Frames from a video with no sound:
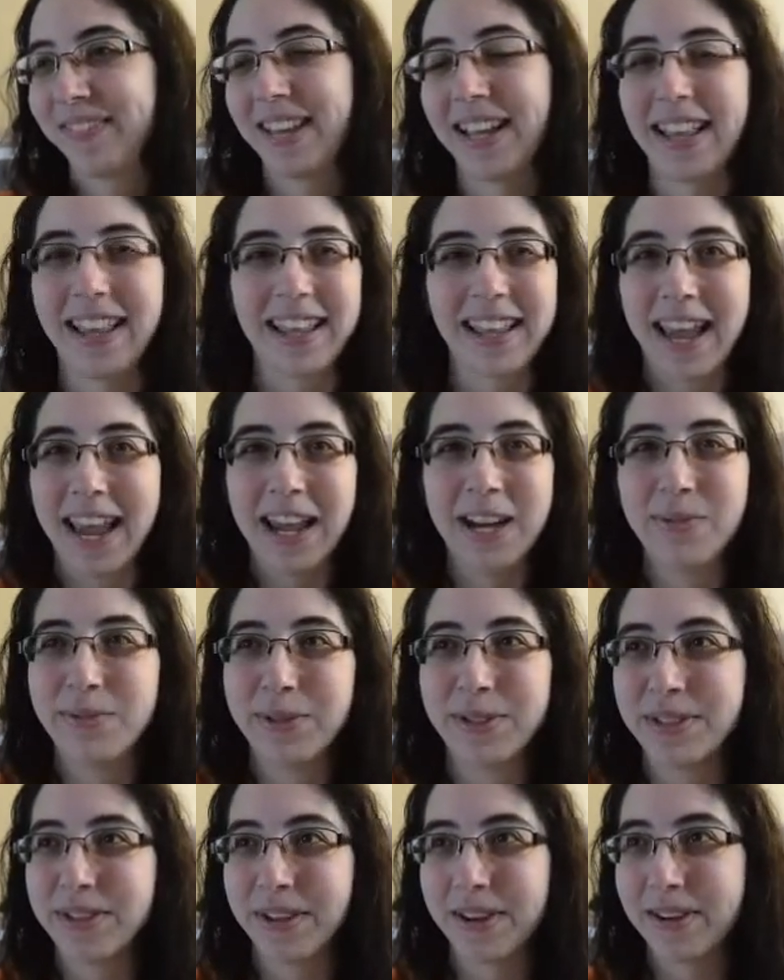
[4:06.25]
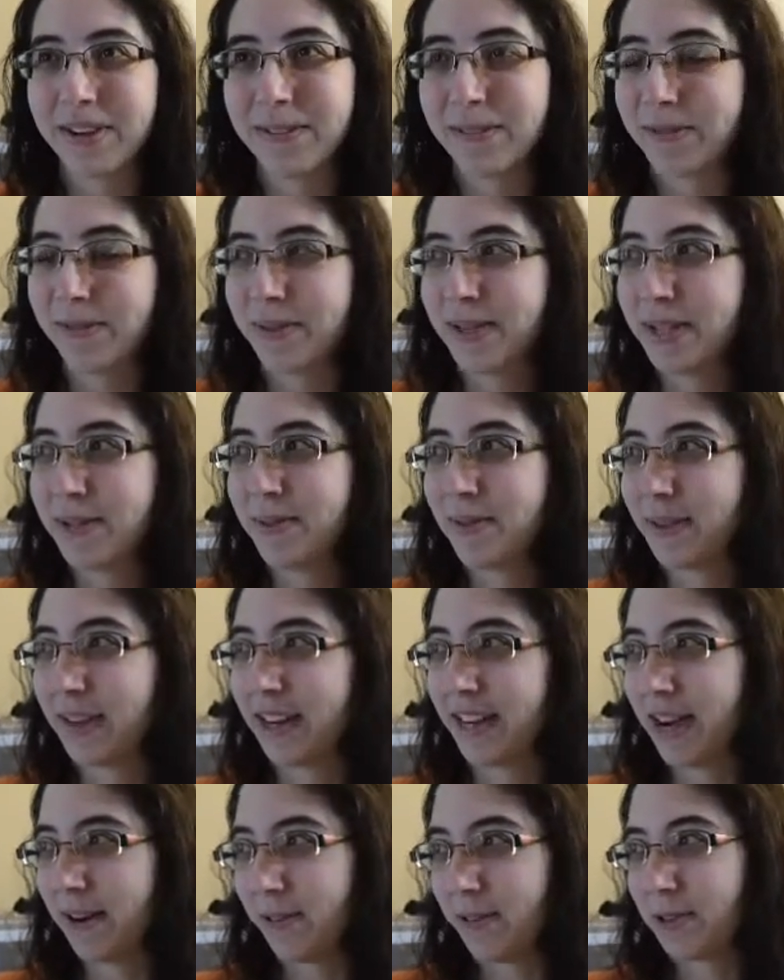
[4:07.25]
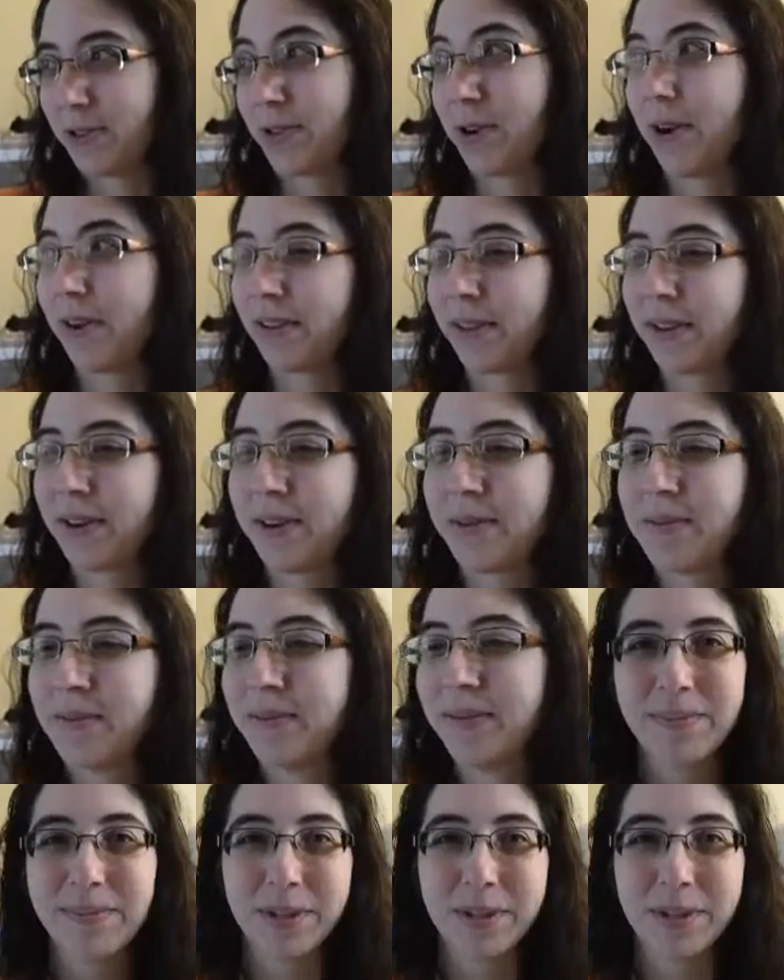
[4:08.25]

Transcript: Like animals are hard for me, but I never draw them.